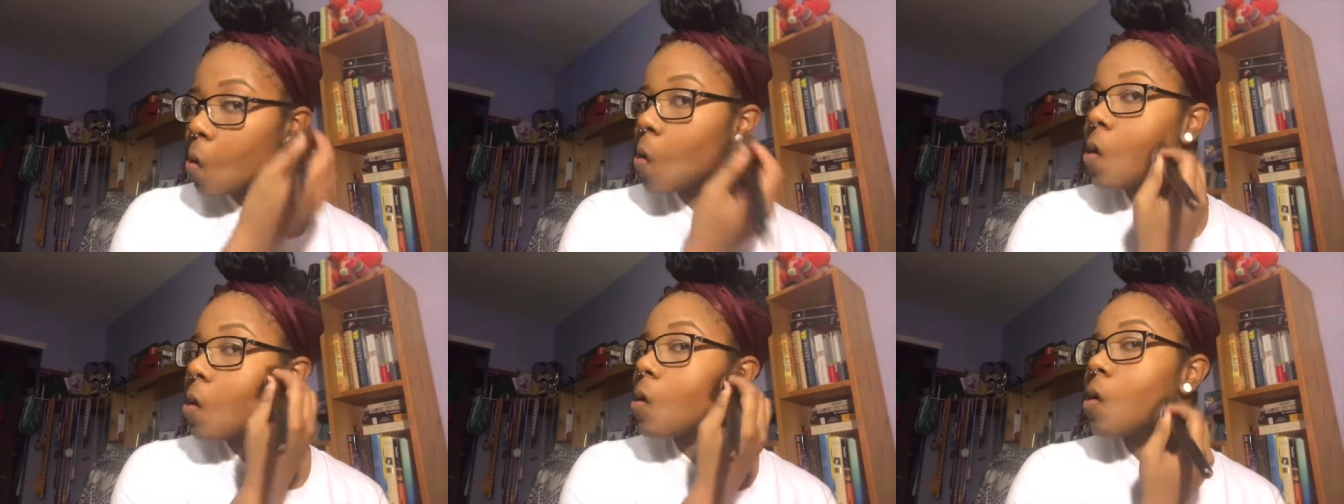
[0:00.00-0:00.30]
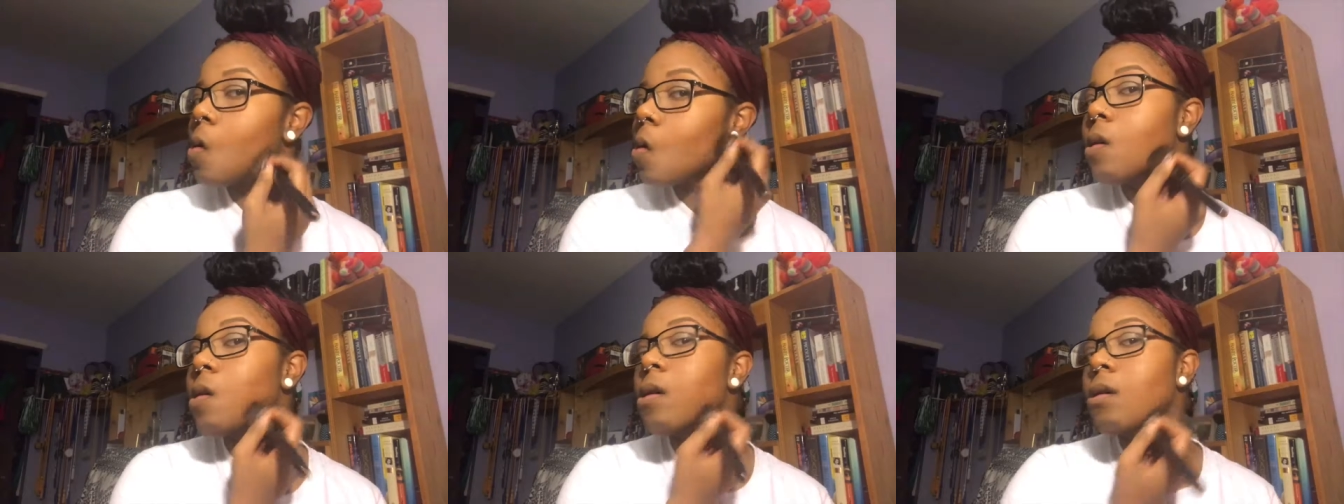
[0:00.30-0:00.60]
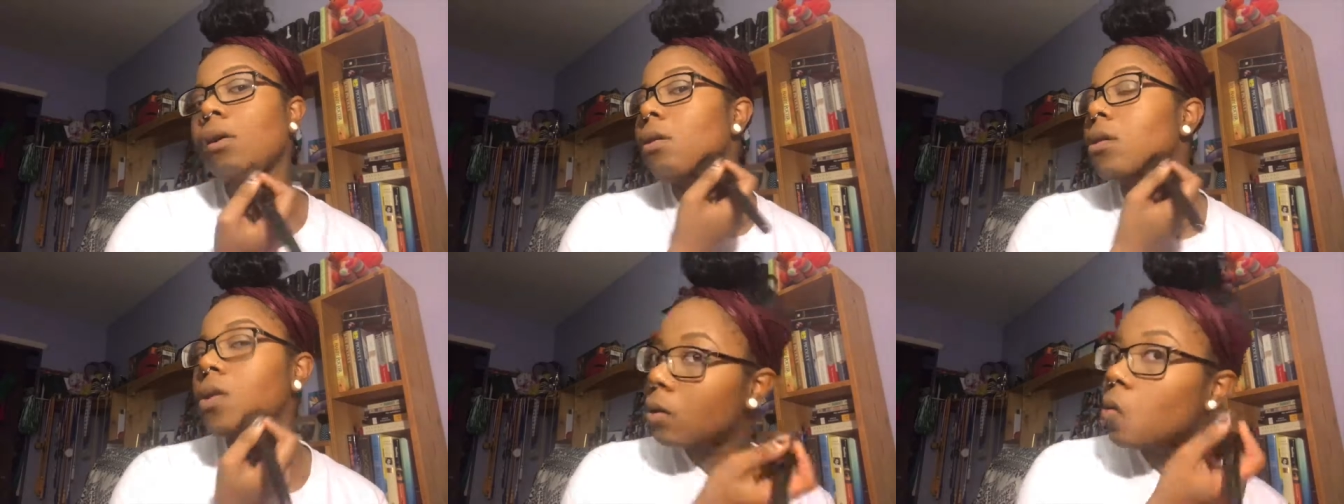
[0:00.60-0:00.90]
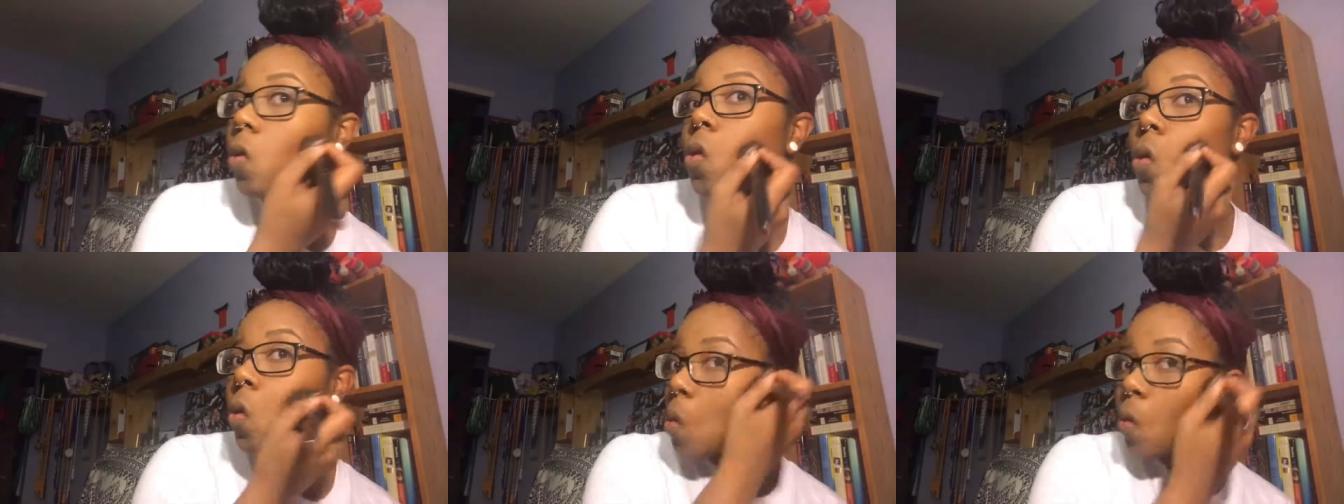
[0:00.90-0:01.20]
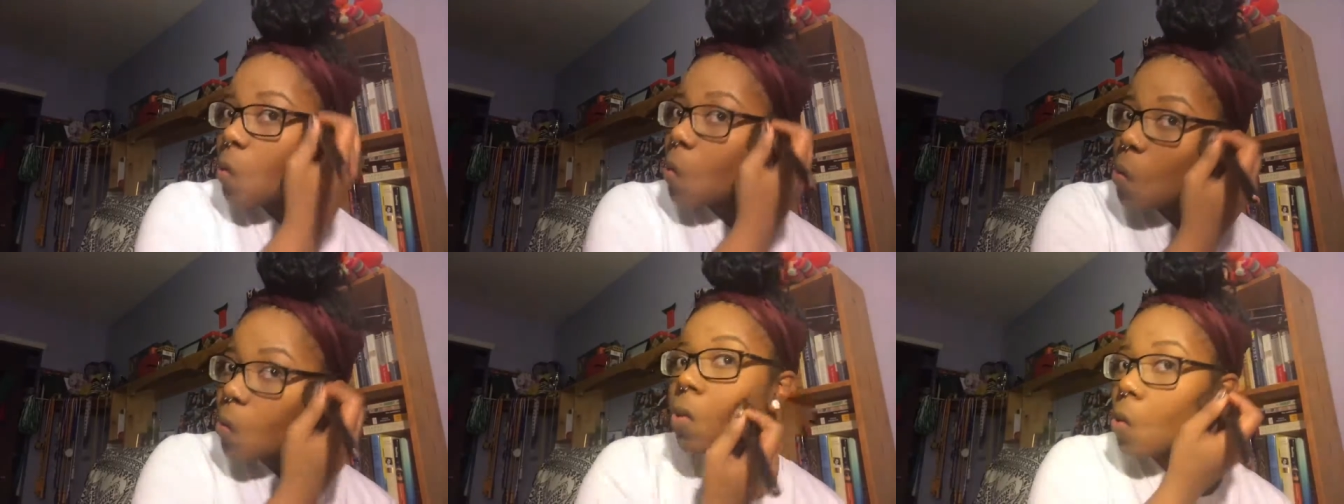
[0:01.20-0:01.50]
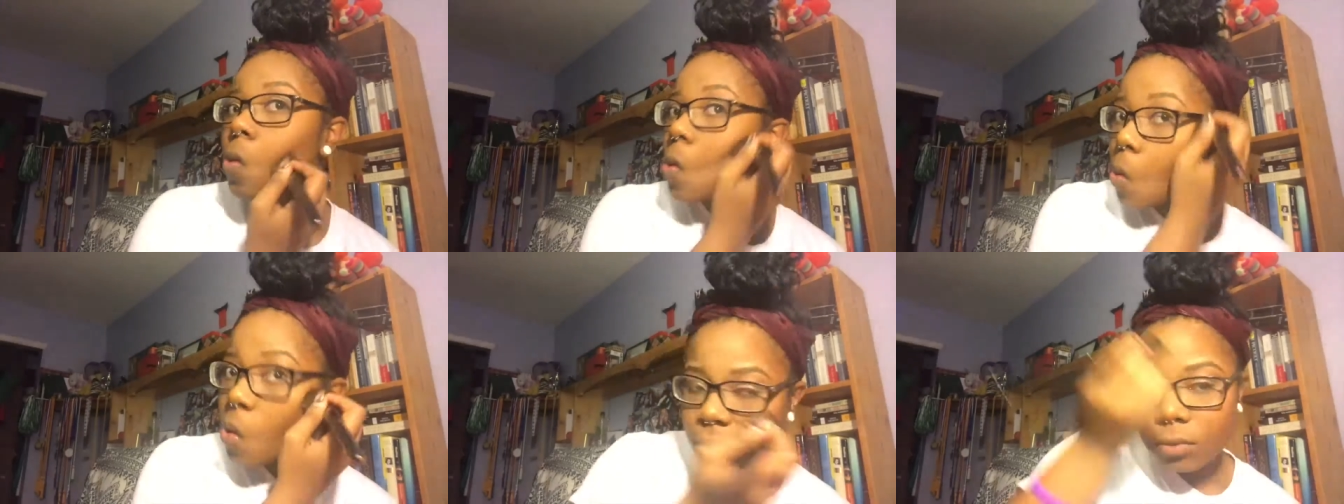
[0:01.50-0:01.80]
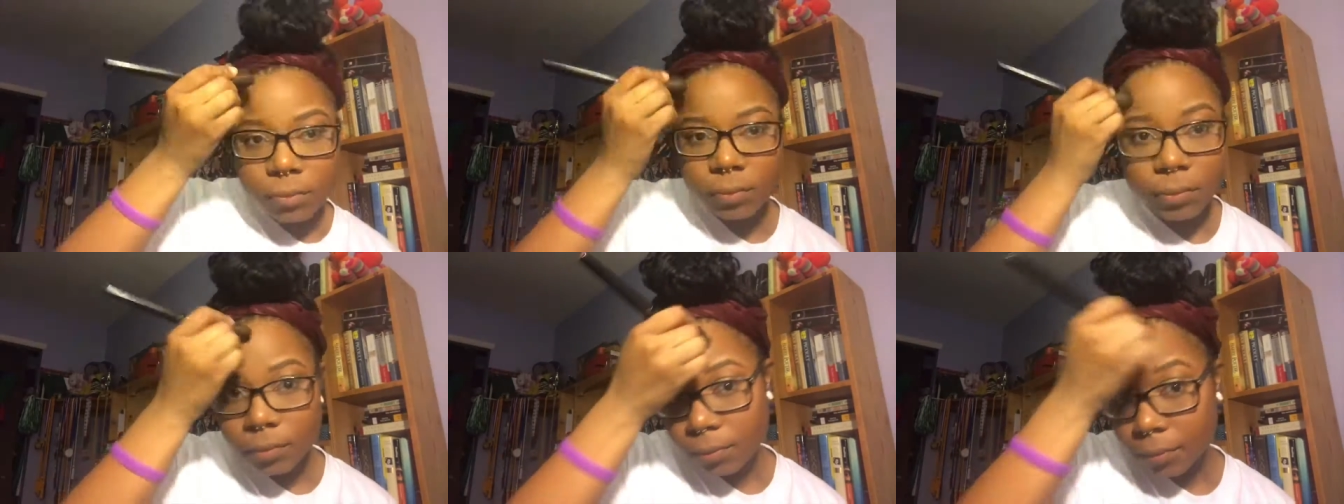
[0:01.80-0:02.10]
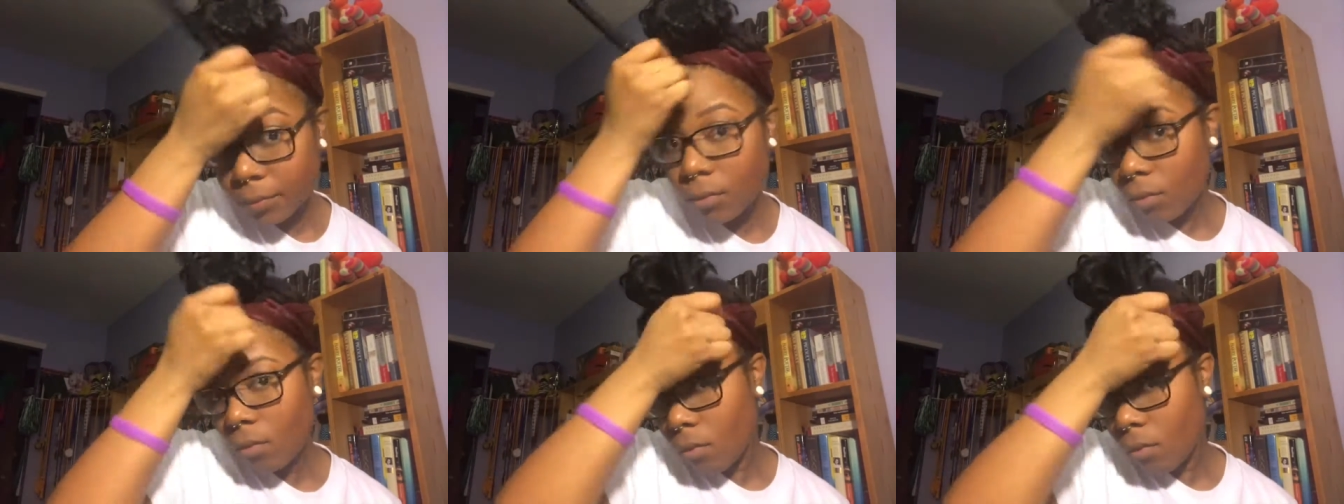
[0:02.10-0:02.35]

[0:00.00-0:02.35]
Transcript: so I'm doing my, uh, bring